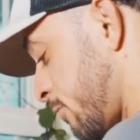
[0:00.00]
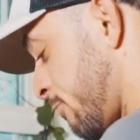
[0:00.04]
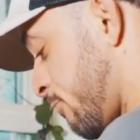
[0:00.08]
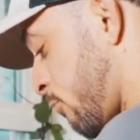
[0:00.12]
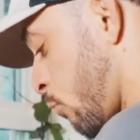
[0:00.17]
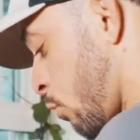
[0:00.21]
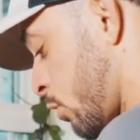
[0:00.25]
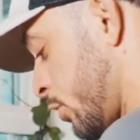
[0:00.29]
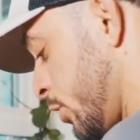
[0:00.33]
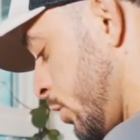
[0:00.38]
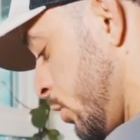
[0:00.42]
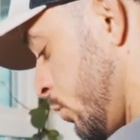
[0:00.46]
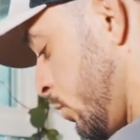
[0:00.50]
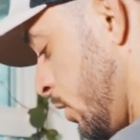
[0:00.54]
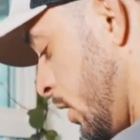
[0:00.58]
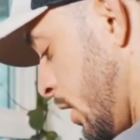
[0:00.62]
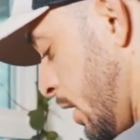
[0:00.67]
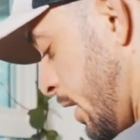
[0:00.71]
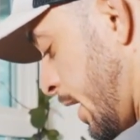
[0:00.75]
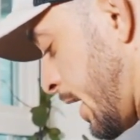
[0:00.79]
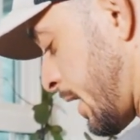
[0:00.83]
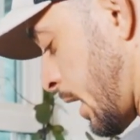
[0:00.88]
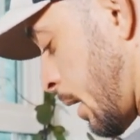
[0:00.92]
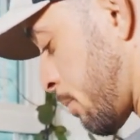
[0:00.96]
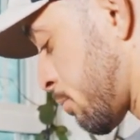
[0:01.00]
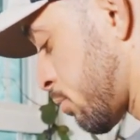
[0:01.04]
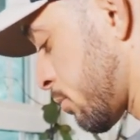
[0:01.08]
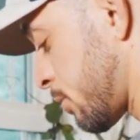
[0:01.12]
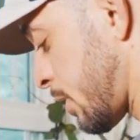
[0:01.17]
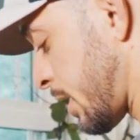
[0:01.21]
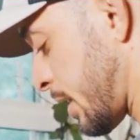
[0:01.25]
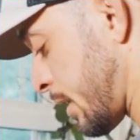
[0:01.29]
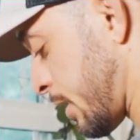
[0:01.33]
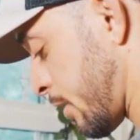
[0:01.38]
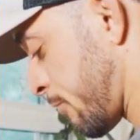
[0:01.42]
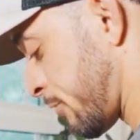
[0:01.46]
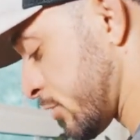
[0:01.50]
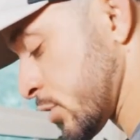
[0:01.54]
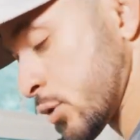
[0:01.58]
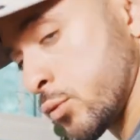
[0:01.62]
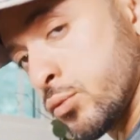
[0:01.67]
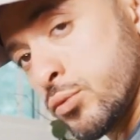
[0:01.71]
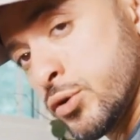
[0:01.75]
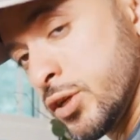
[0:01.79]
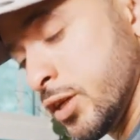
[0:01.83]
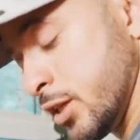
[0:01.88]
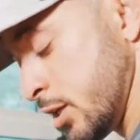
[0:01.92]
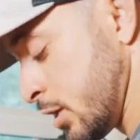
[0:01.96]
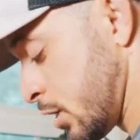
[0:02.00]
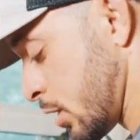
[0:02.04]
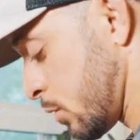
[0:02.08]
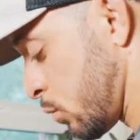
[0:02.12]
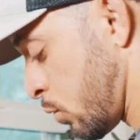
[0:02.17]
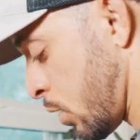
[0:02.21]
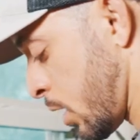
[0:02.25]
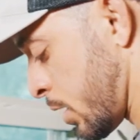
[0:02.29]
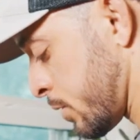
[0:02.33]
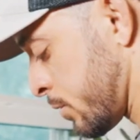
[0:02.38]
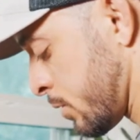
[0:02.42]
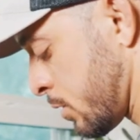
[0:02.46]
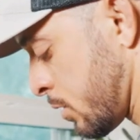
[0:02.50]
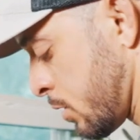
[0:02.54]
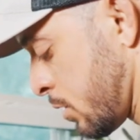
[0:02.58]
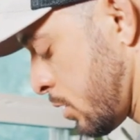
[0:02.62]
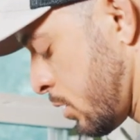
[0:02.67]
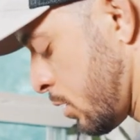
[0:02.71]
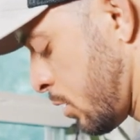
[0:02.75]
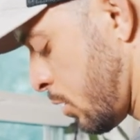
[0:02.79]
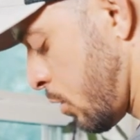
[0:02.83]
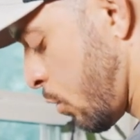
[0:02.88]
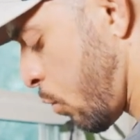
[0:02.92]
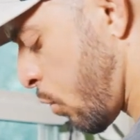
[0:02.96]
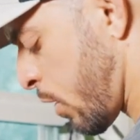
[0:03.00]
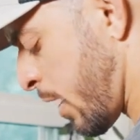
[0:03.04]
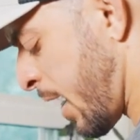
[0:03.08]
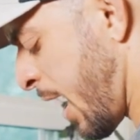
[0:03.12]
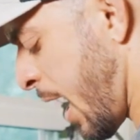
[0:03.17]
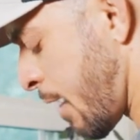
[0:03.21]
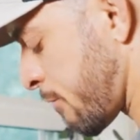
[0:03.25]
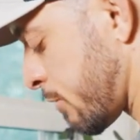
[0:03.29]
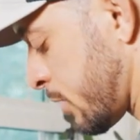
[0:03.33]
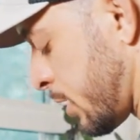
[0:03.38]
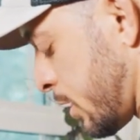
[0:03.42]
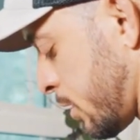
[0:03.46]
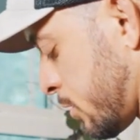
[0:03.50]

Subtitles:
for you, and if it's a really good one, or I haven't